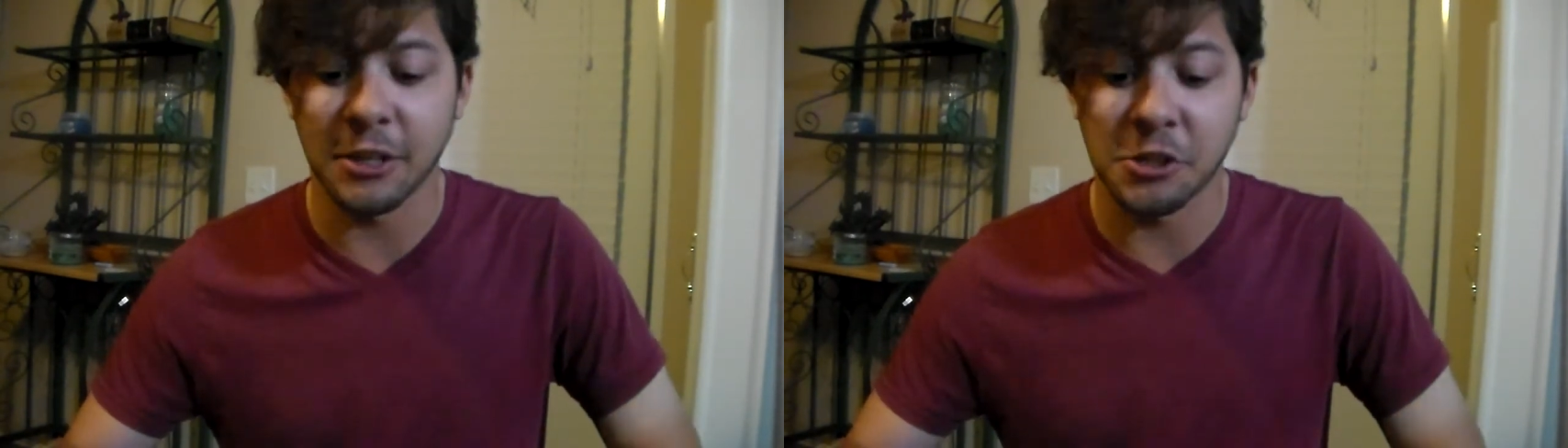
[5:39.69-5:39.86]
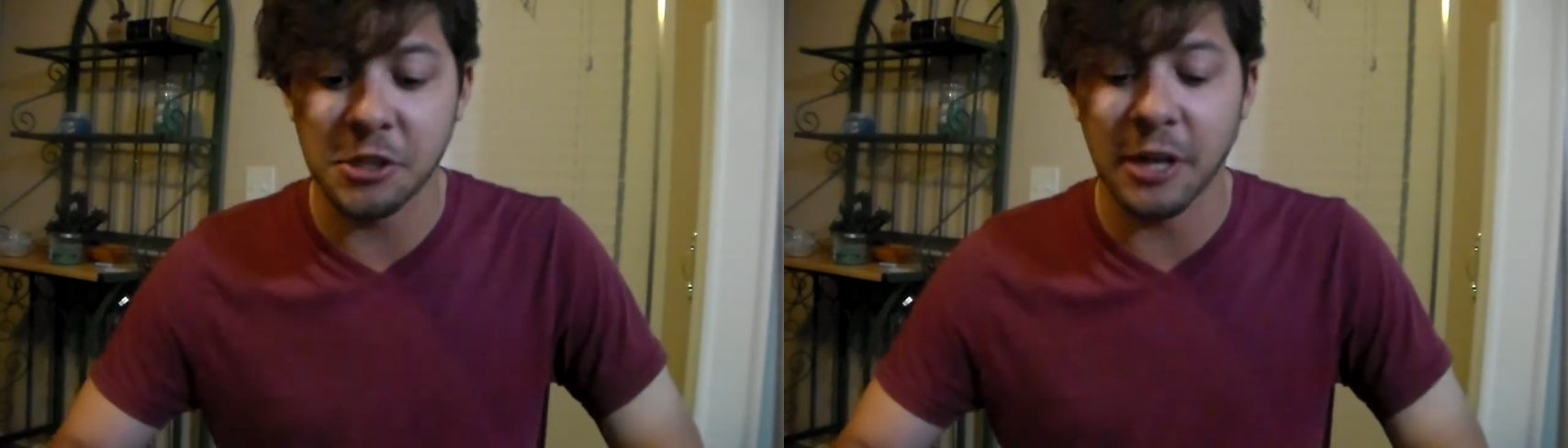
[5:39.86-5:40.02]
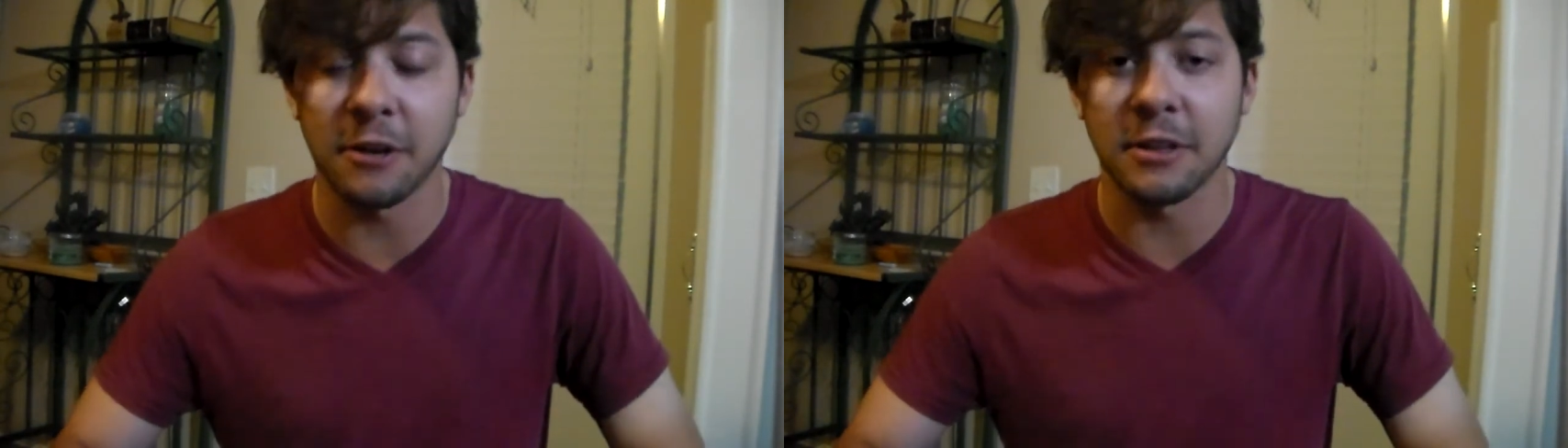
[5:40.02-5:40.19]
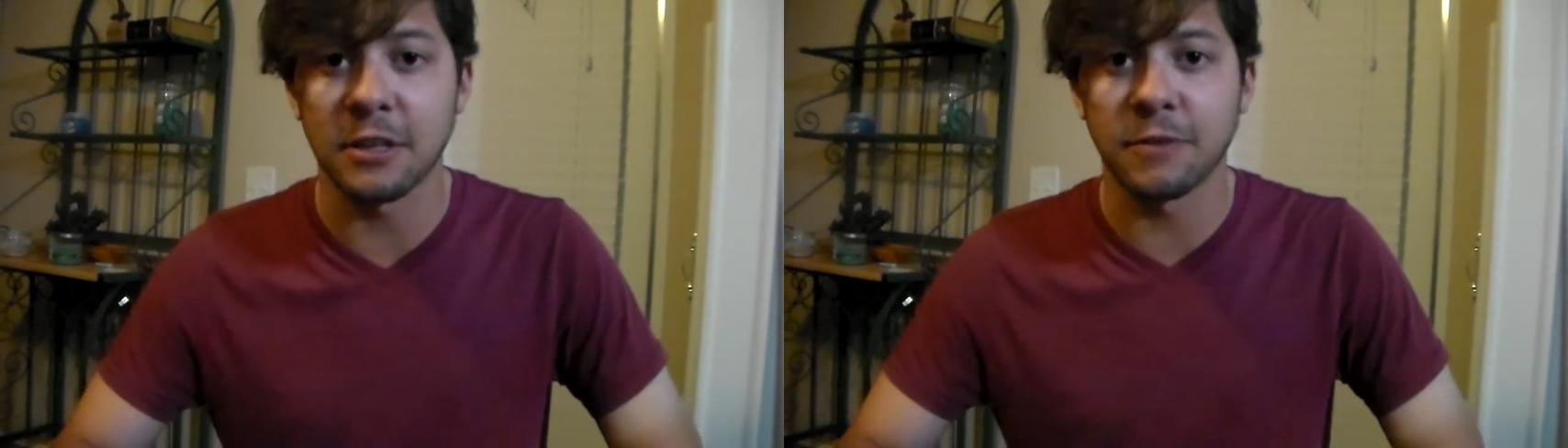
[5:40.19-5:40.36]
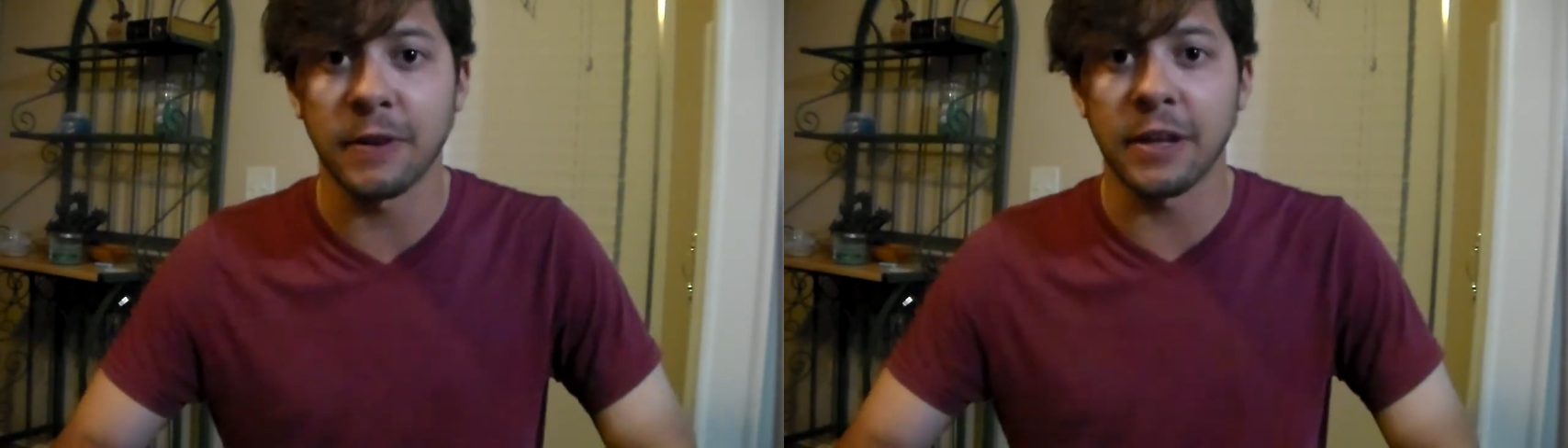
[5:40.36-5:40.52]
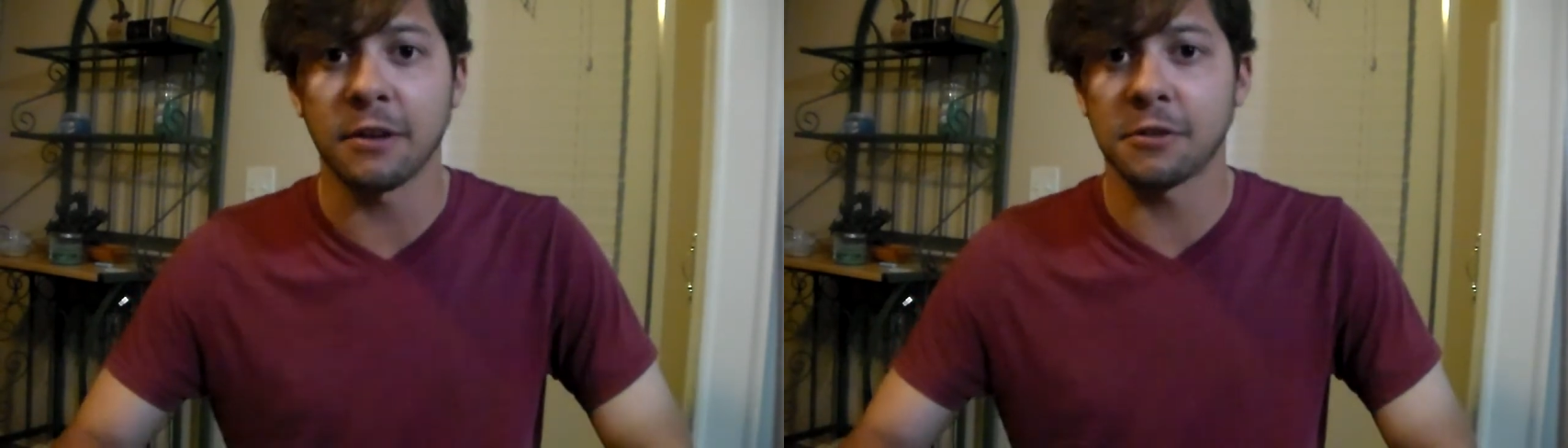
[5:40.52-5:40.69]
and share these
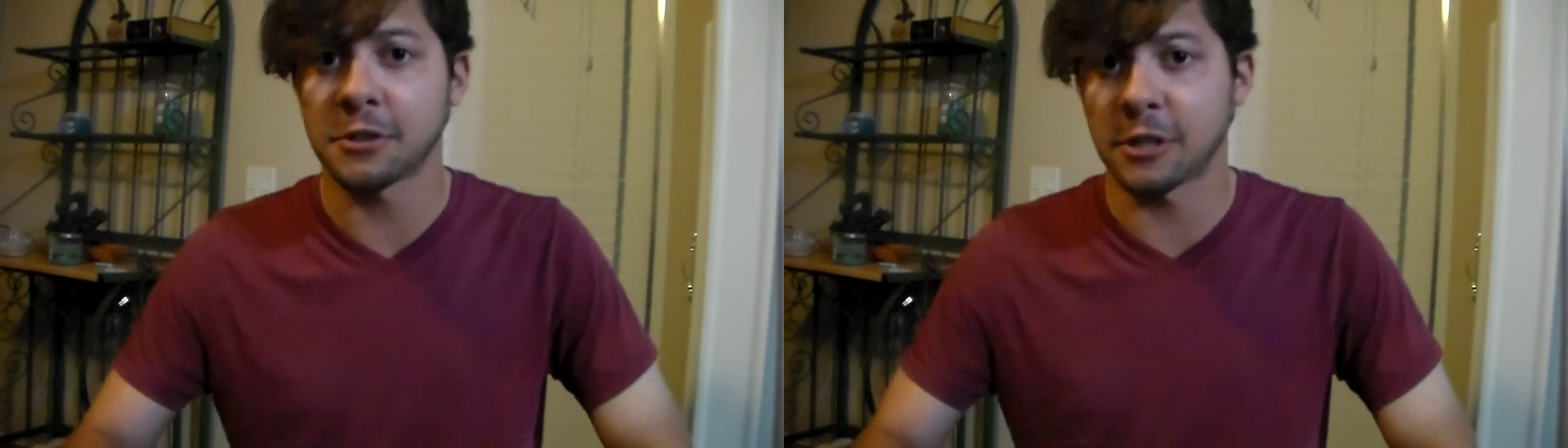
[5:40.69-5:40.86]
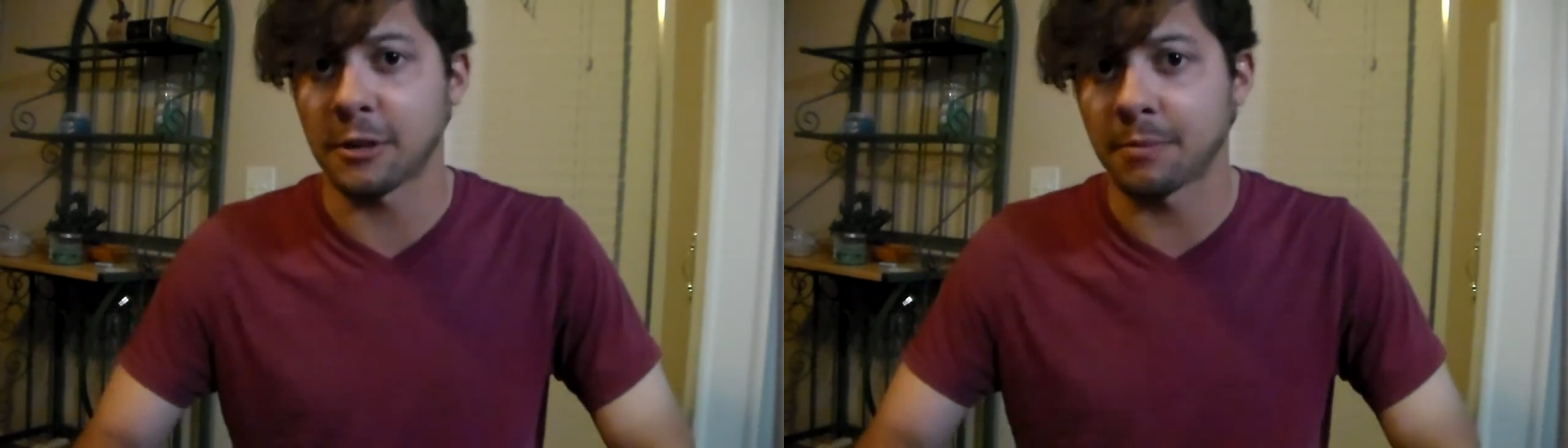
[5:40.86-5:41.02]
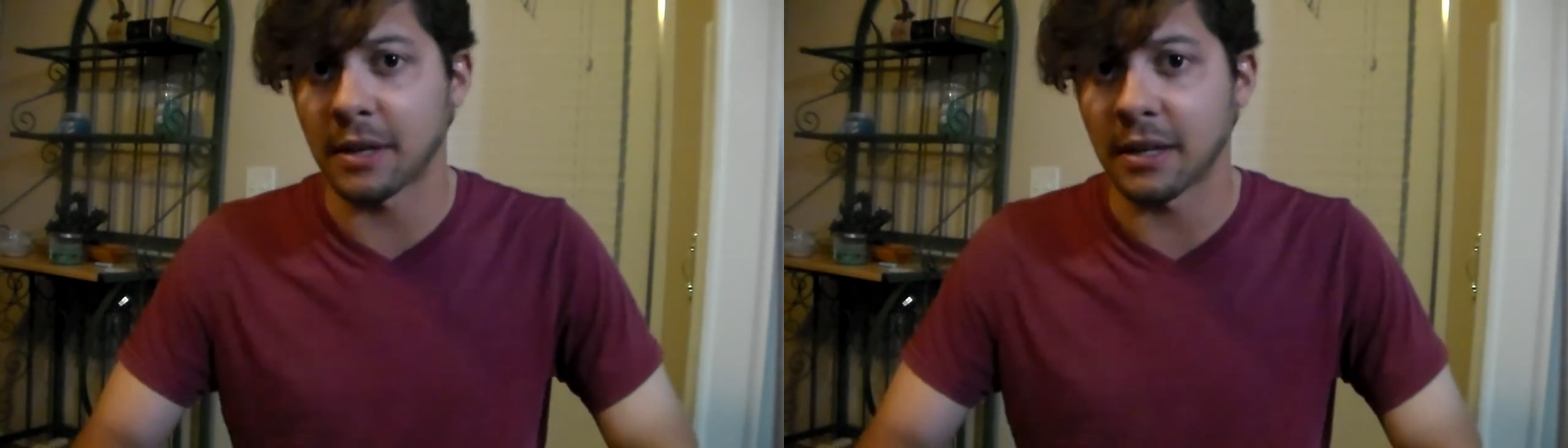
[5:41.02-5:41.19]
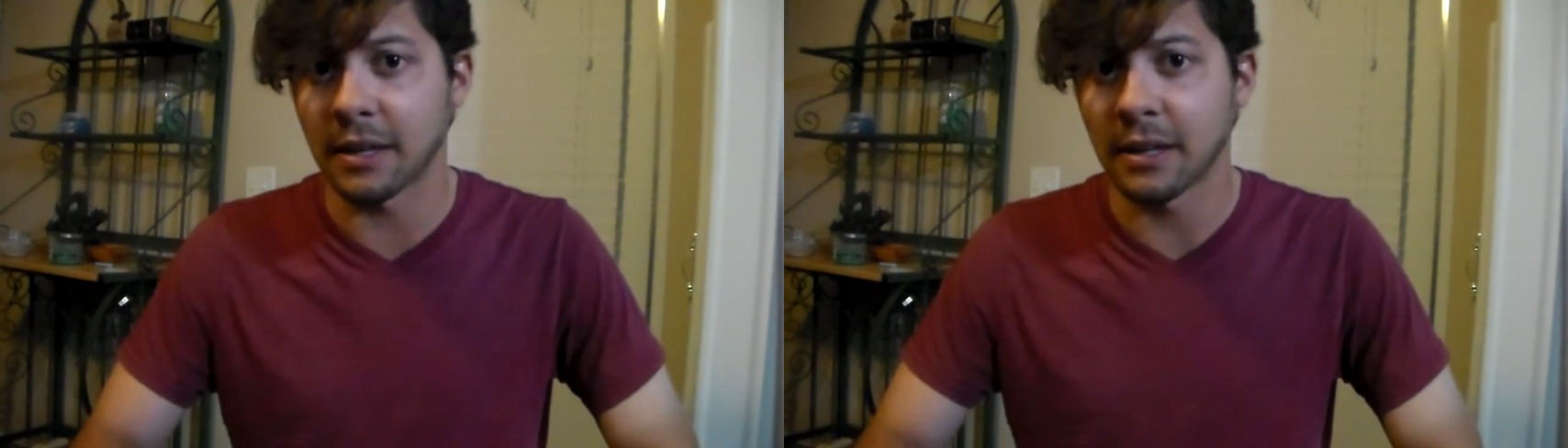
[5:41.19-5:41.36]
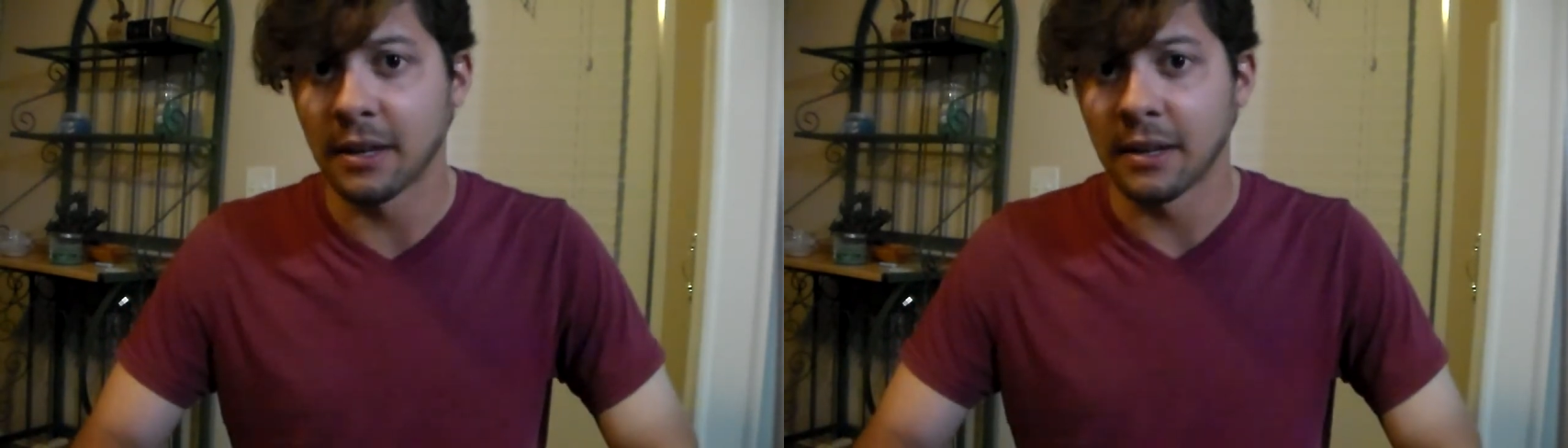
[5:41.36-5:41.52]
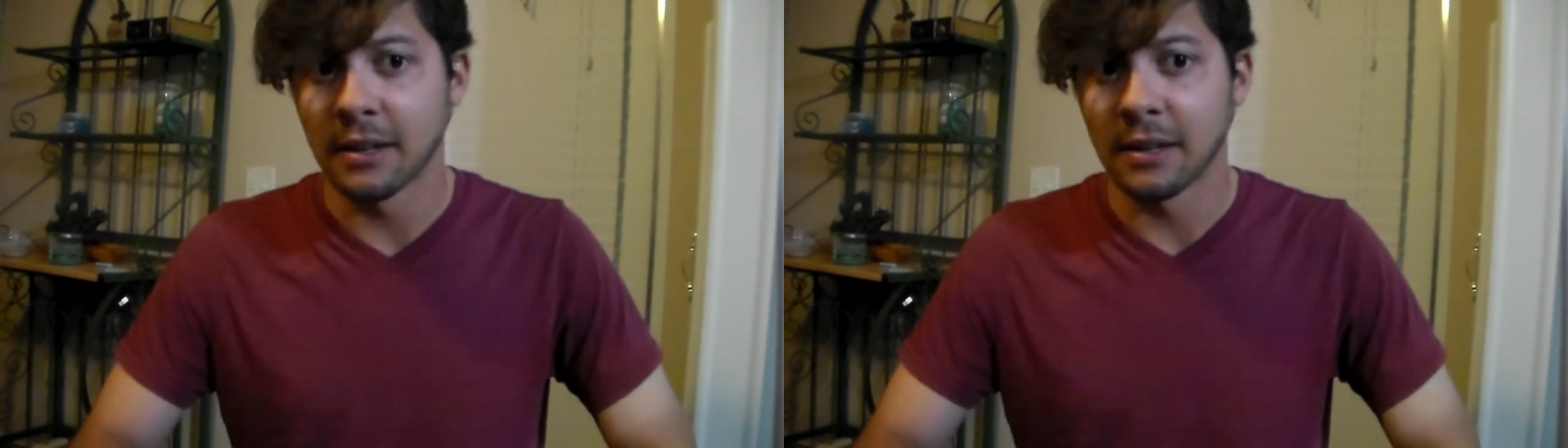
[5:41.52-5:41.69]
videos. Share my